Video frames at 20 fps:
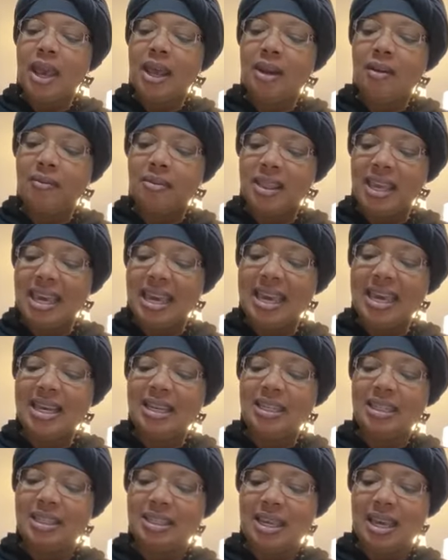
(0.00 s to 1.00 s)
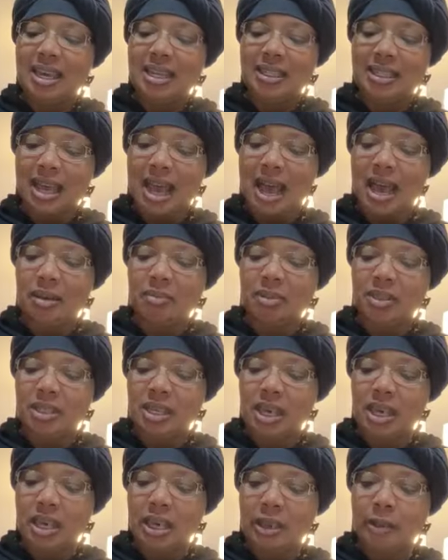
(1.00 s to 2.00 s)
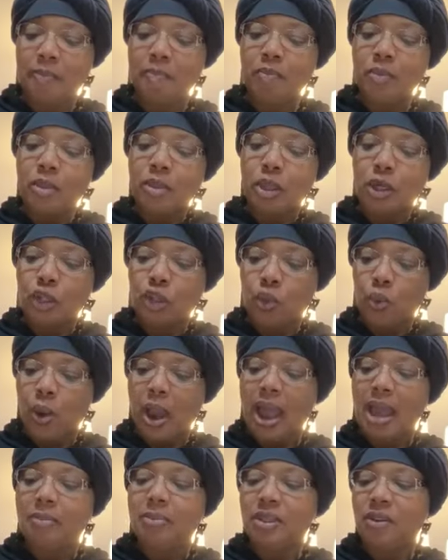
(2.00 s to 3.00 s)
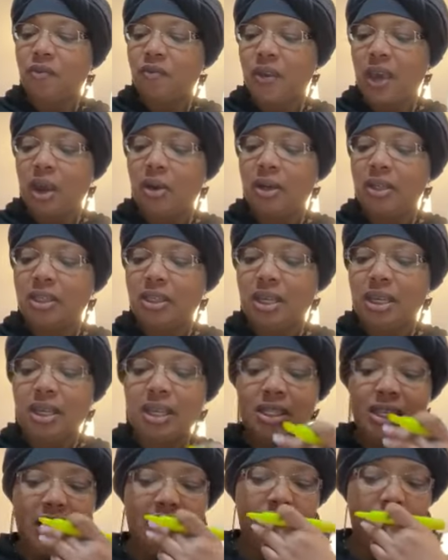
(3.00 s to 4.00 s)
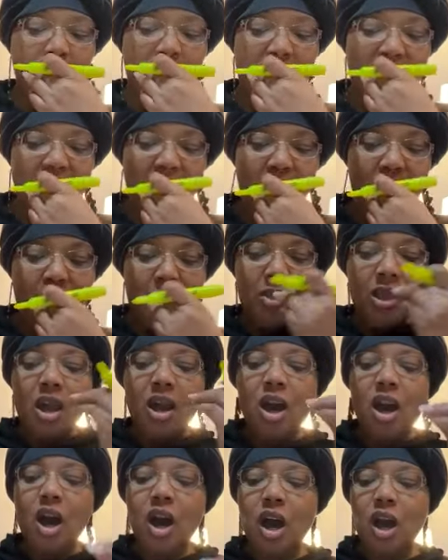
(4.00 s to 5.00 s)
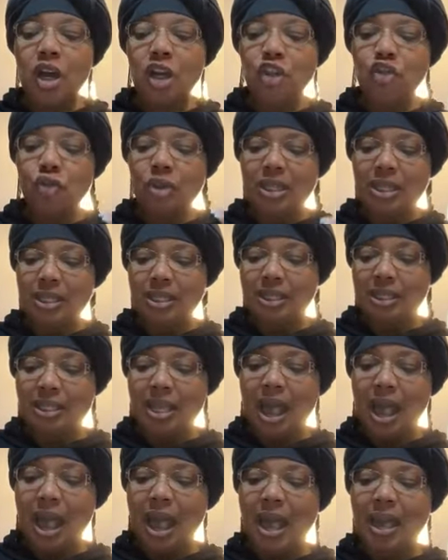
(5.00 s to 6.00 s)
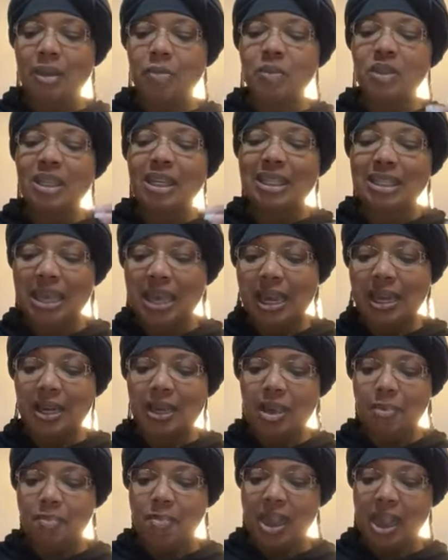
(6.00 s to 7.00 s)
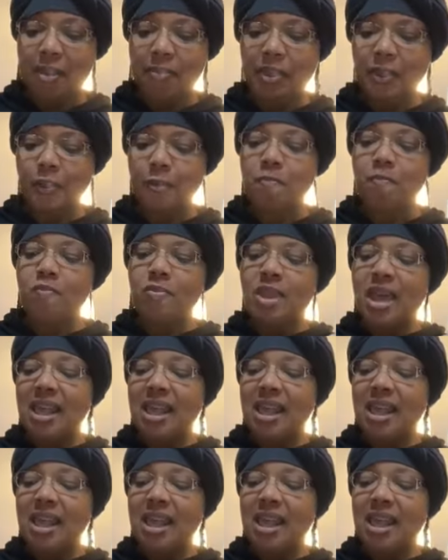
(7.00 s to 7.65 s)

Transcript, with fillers: And of these 10 times 10, the scribes and Pharisees have made a hundred times 10 commandments.